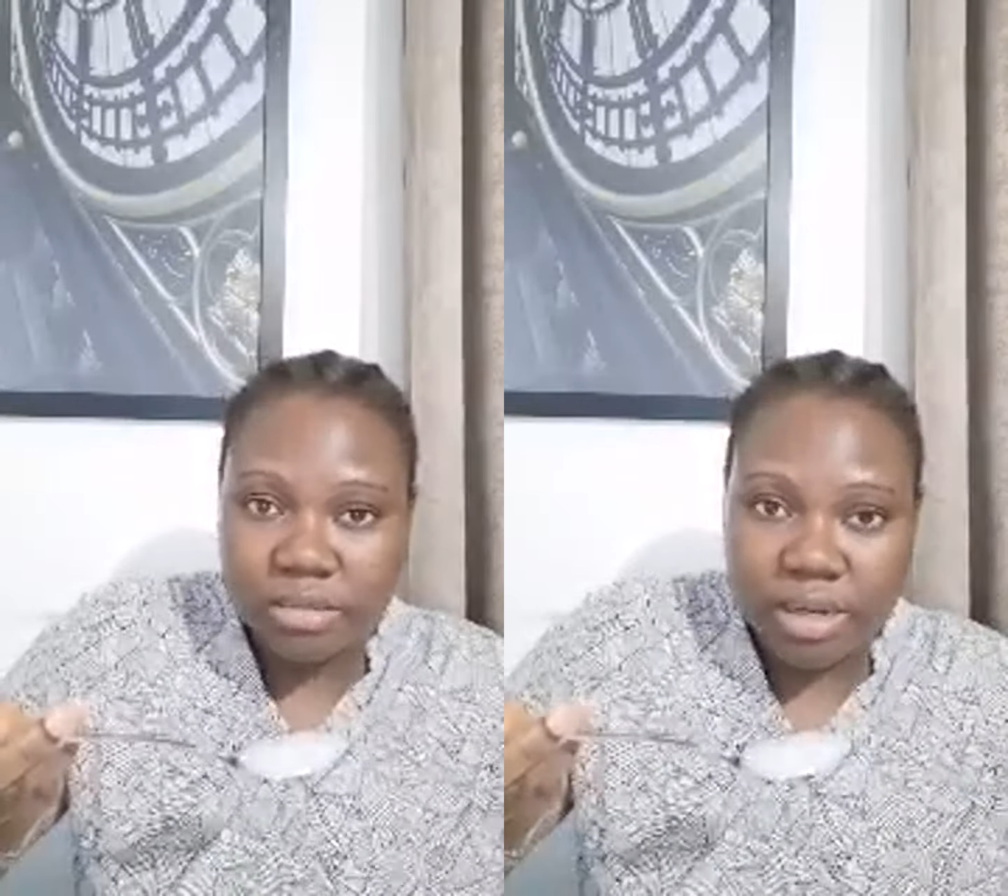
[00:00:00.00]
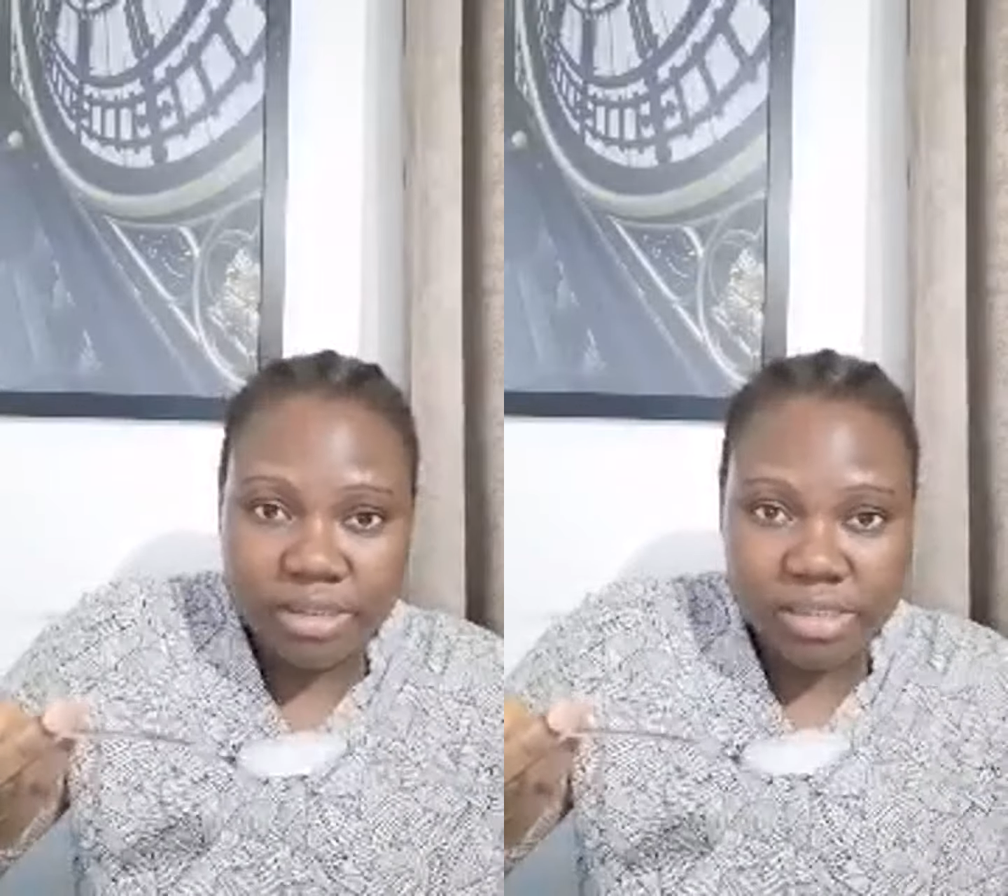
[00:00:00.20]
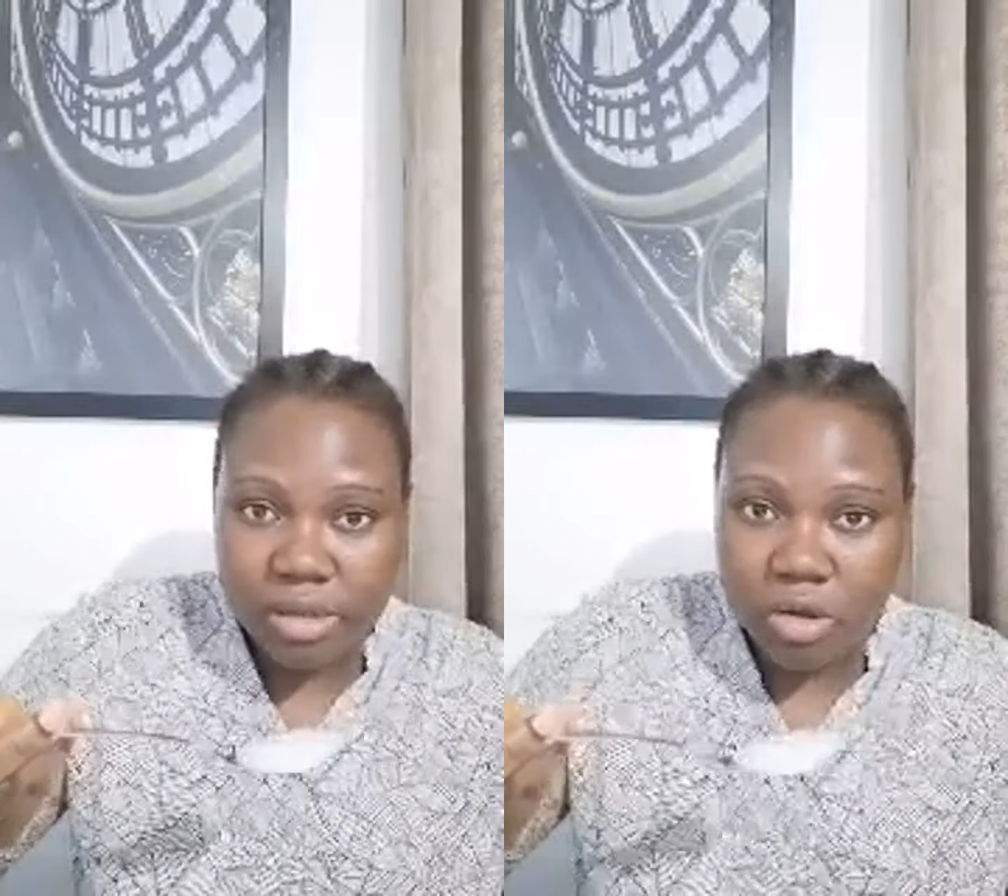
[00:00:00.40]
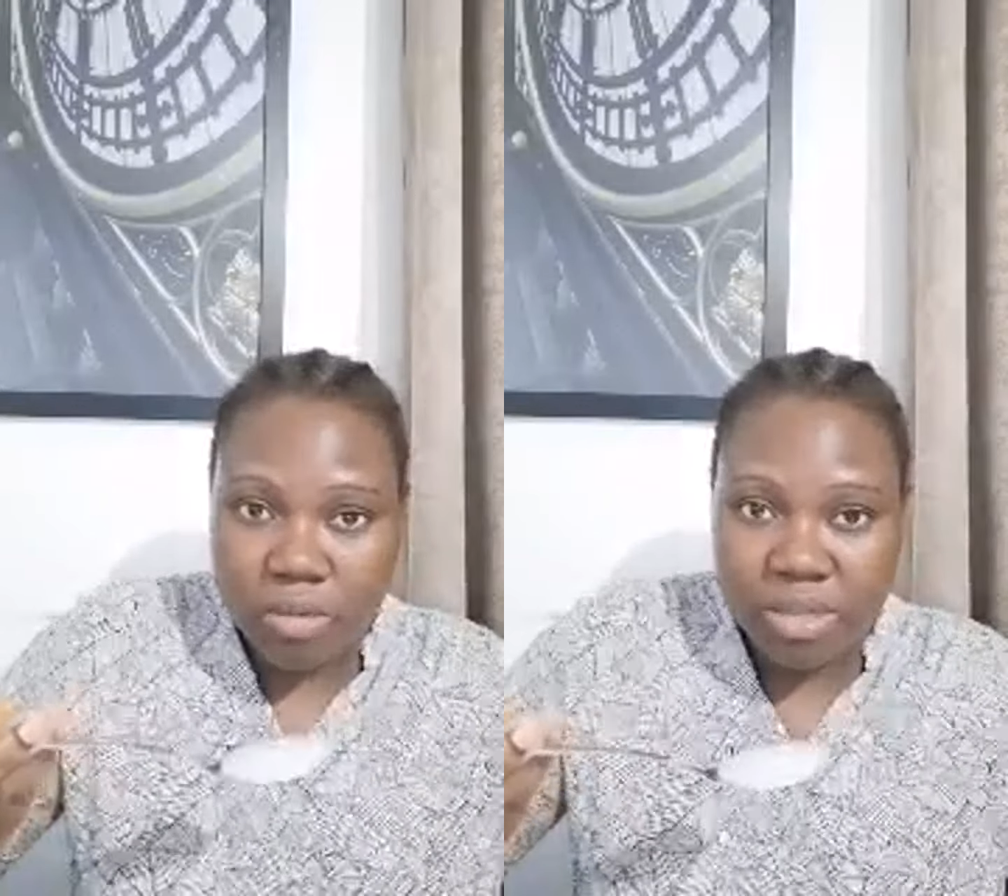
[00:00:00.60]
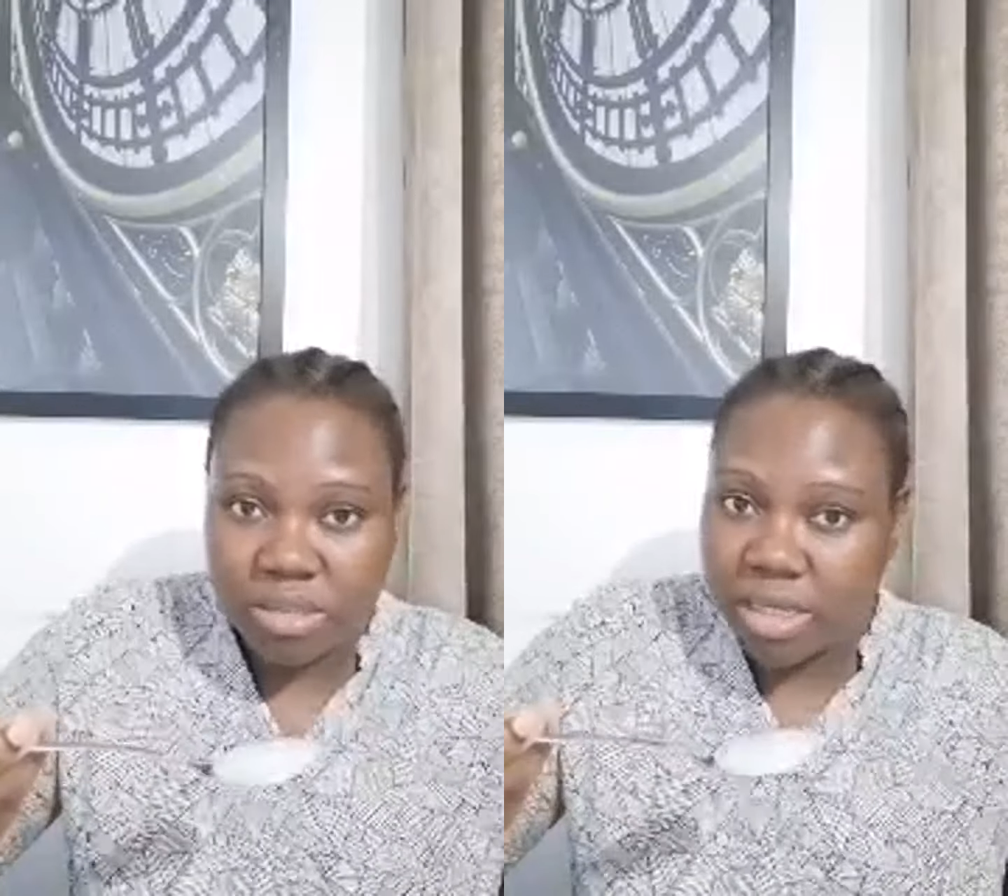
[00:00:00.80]
you know they send
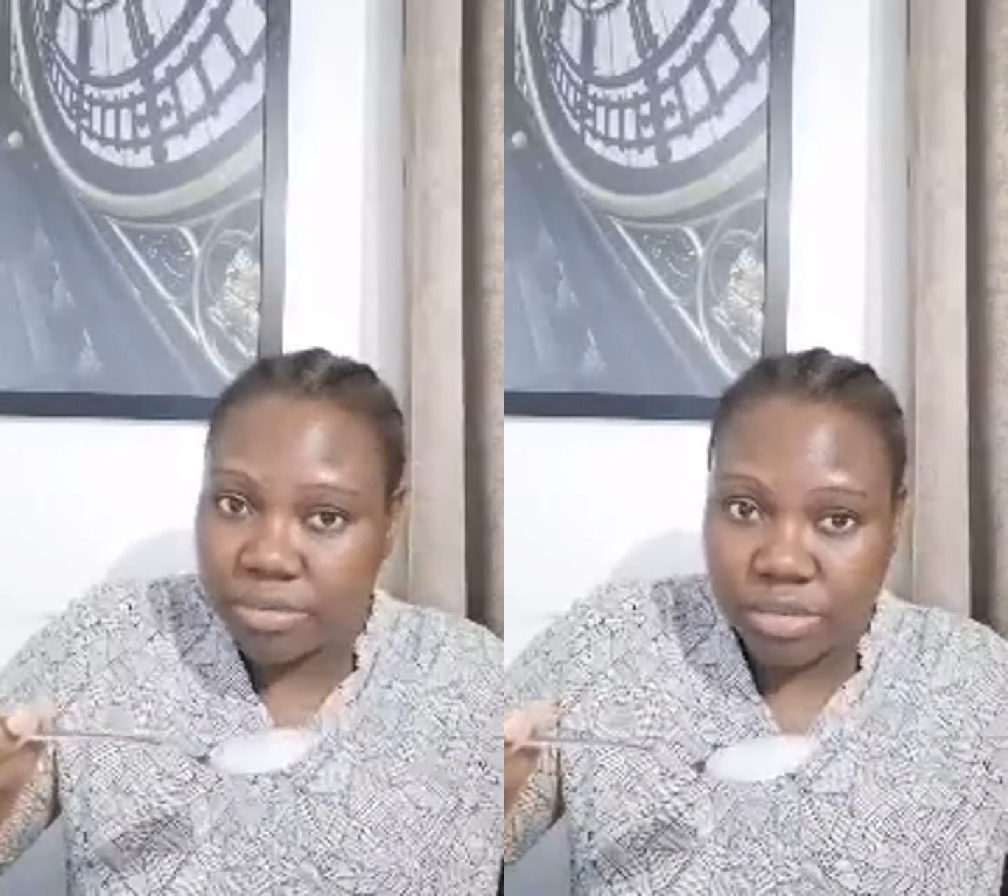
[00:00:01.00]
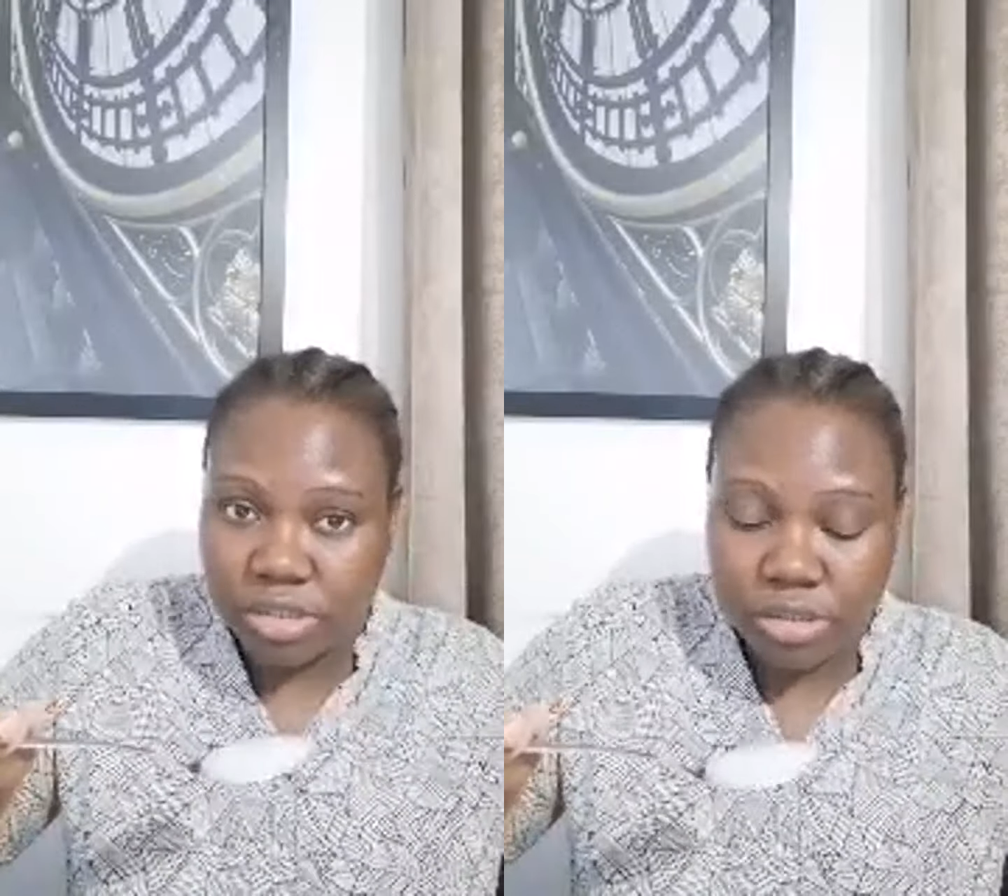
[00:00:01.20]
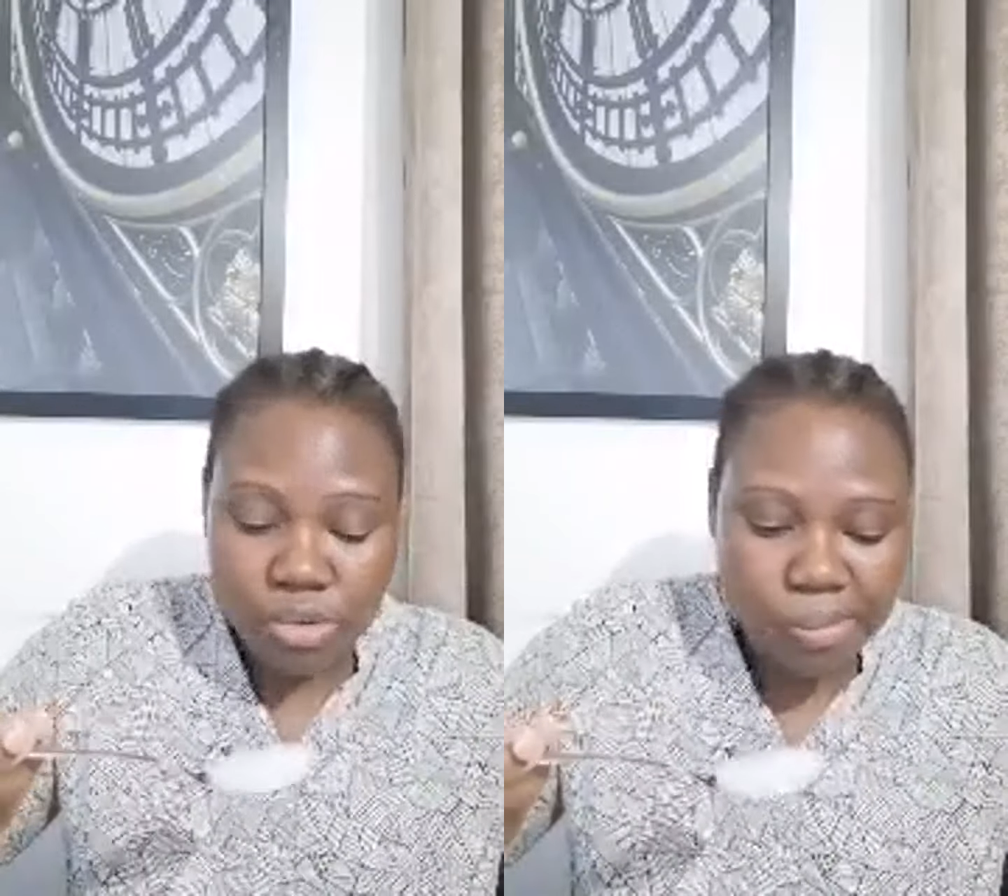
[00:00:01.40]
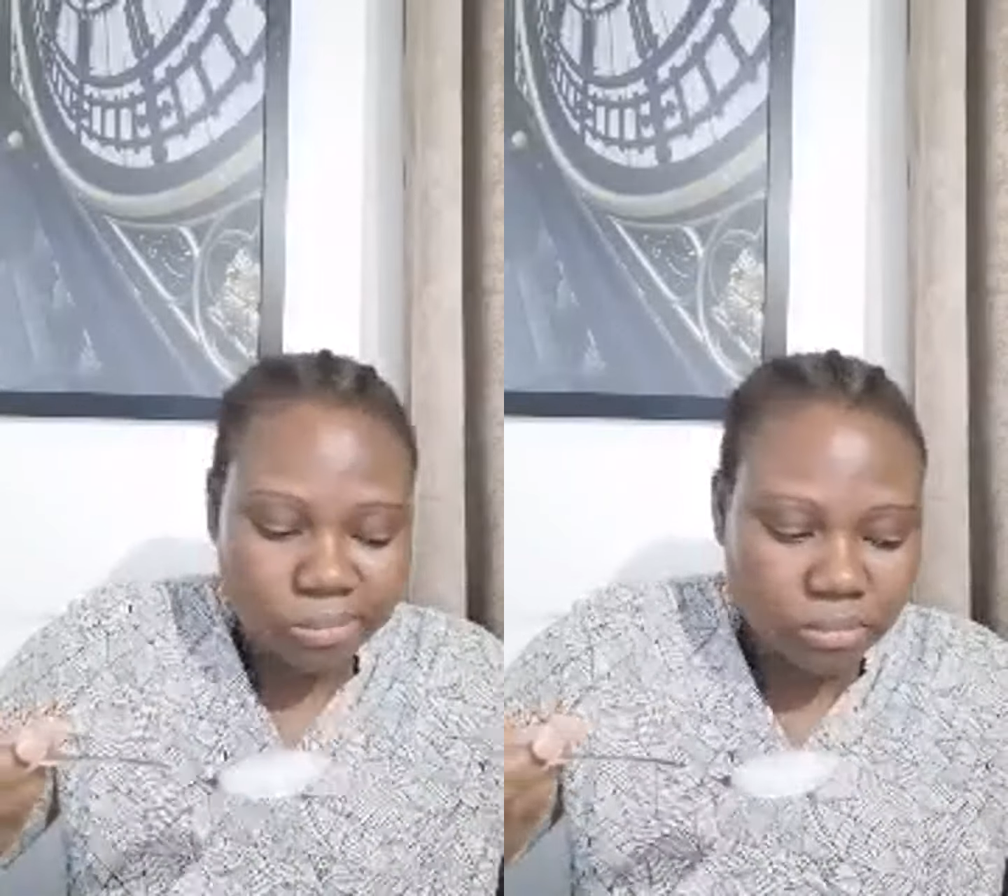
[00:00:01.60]
comment. I no see you.